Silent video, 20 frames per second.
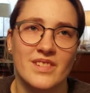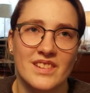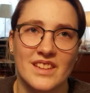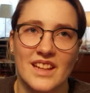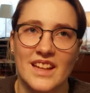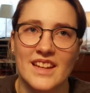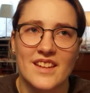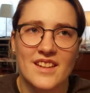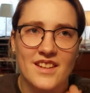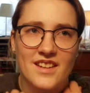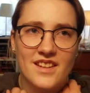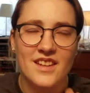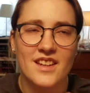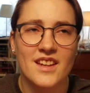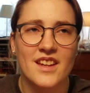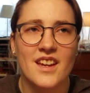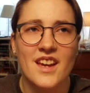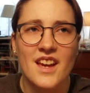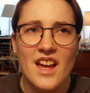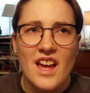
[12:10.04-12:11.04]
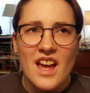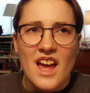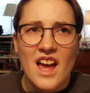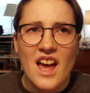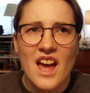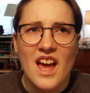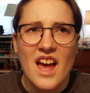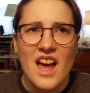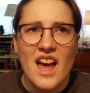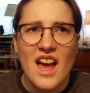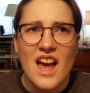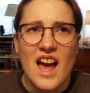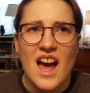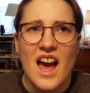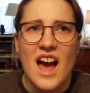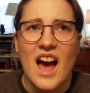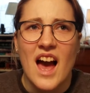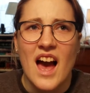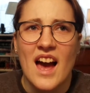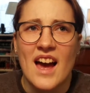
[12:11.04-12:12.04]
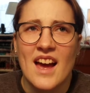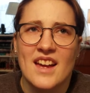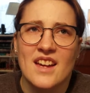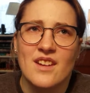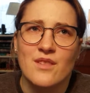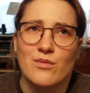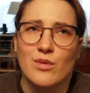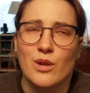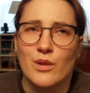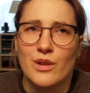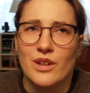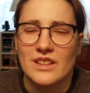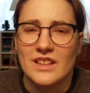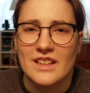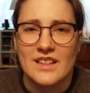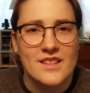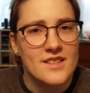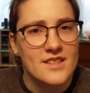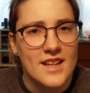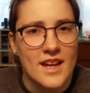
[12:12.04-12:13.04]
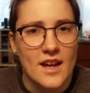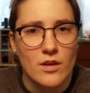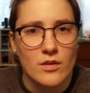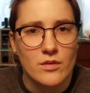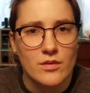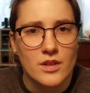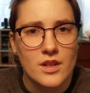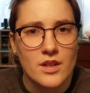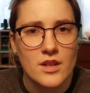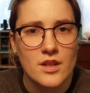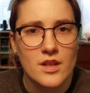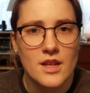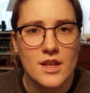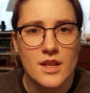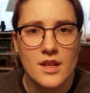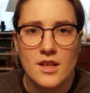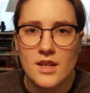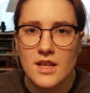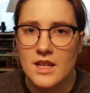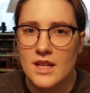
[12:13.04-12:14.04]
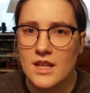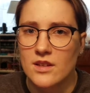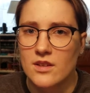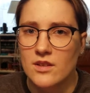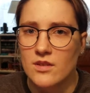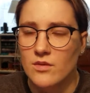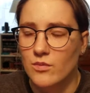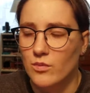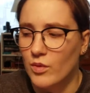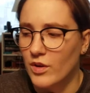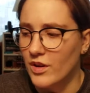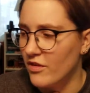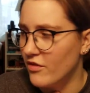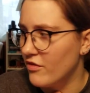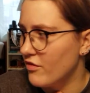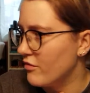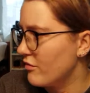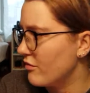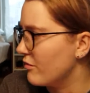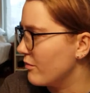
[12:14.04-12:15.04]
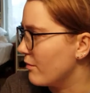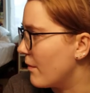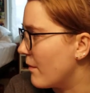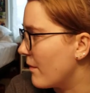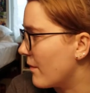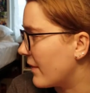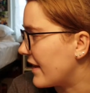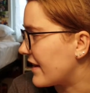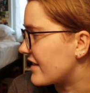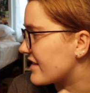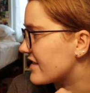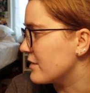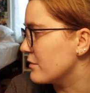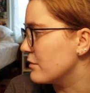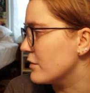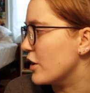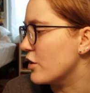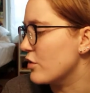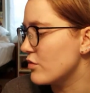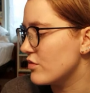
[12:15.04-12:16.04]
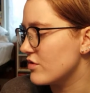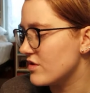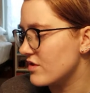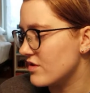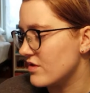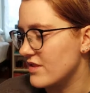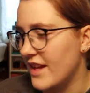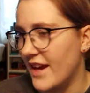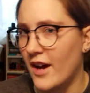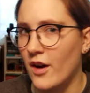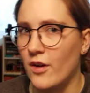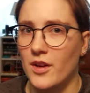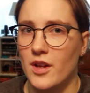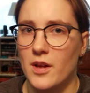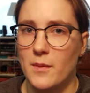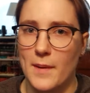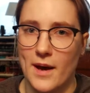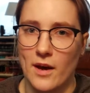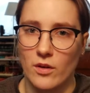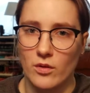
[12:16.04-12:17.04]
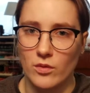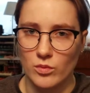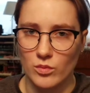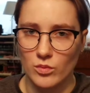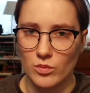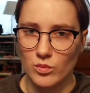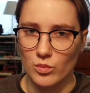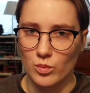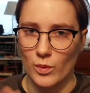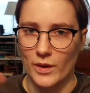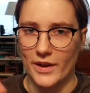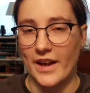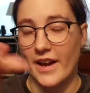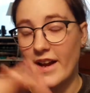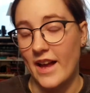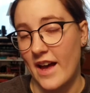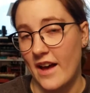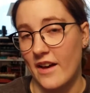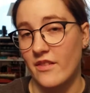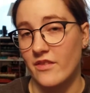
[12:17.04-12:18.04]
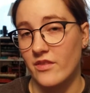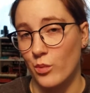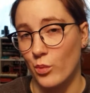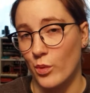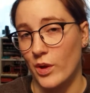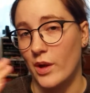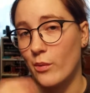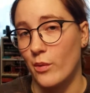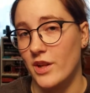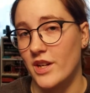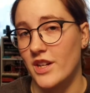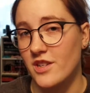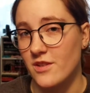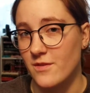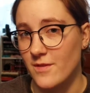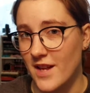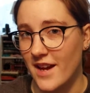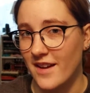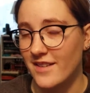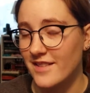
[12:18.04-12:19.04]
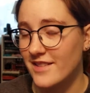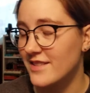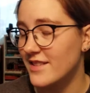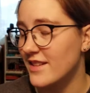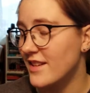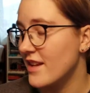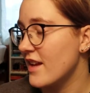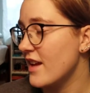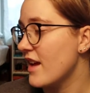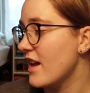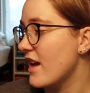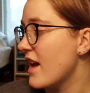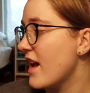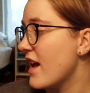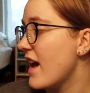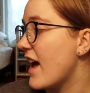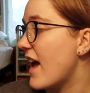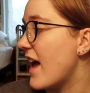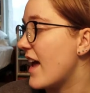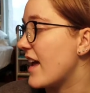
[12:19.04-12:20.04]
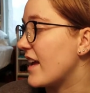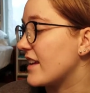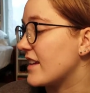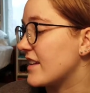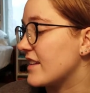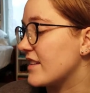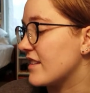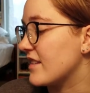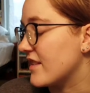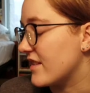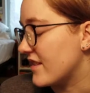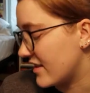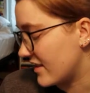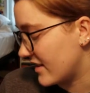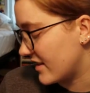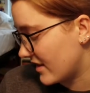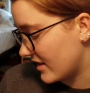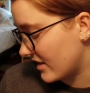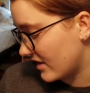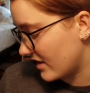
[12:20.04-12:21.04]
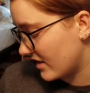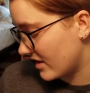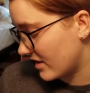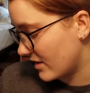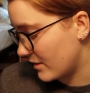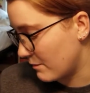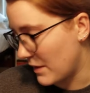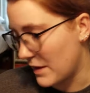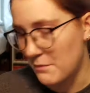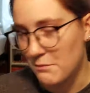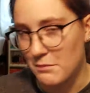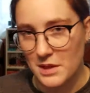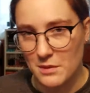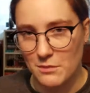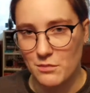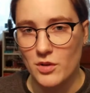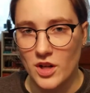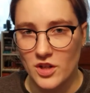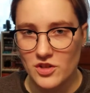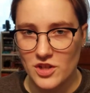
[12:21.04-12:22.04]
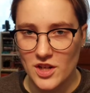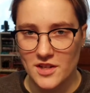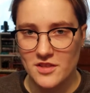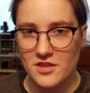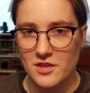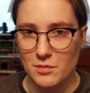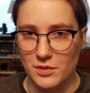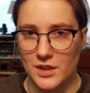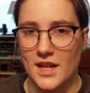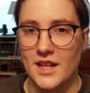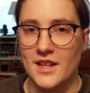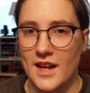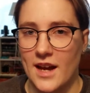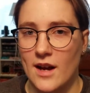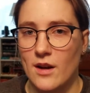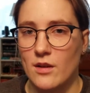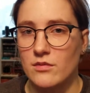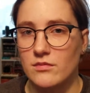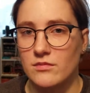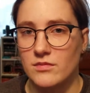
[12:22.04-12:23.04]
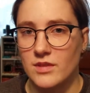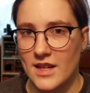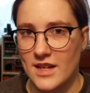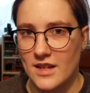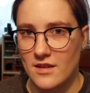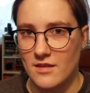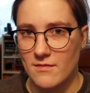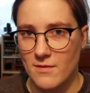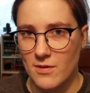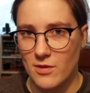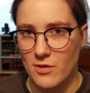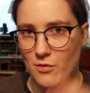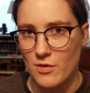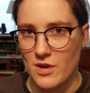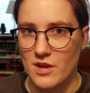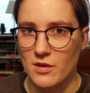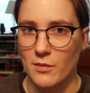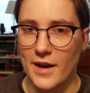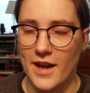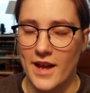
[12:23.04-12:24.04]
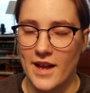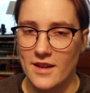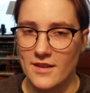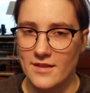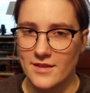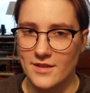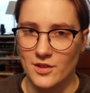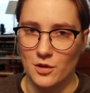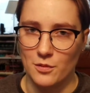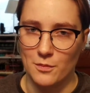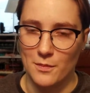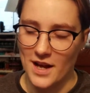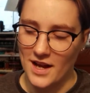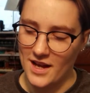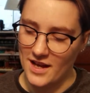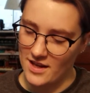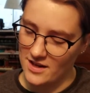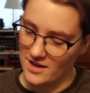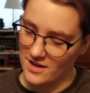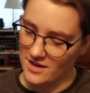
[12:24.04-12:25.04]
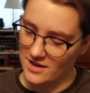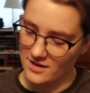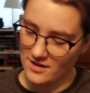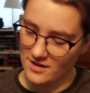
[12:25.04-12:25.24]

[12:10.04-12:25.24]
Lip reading: Like, I wrote a list down in one of, like, some notes down about what I have and what I want to do next, and my big projects are planned out like 3 away, so my,